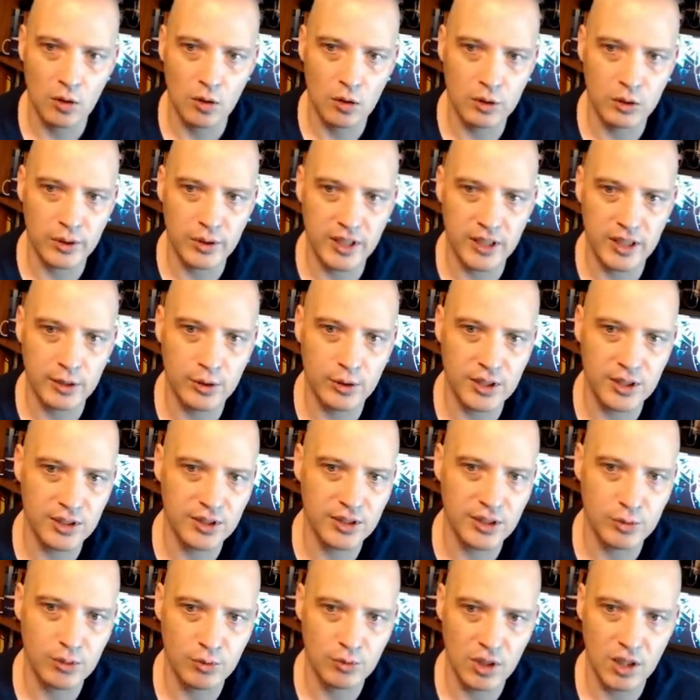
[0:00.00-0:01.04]
Carl, Greg,
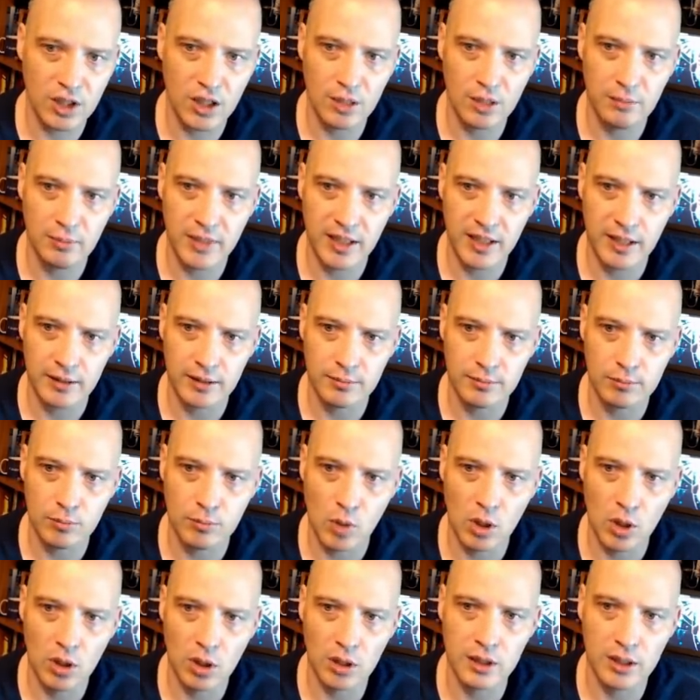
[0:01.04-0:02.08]
Christian, Rob, Matt,
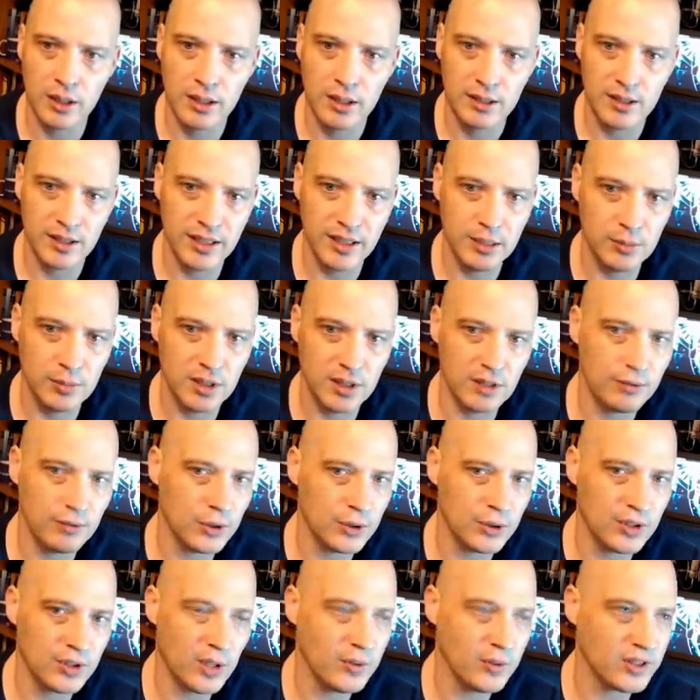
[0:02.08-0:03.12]
Mark, Tiedemann,
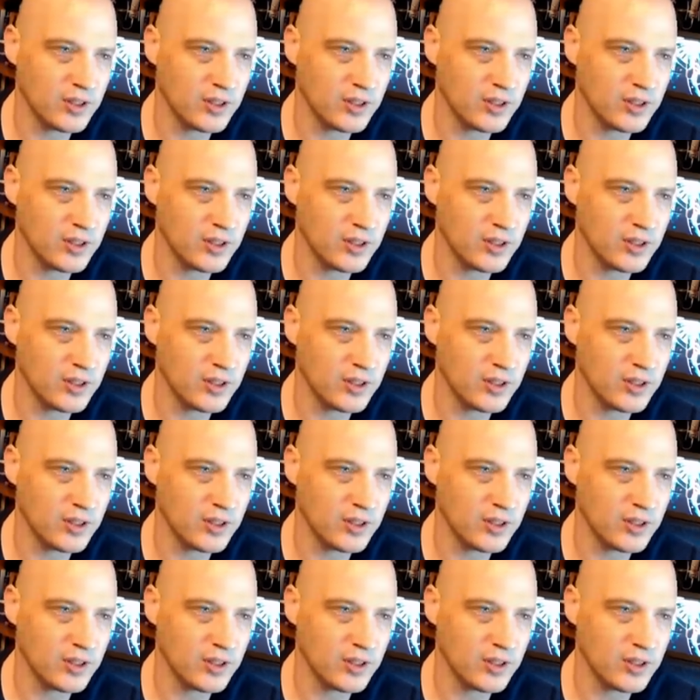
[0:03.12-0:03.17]
First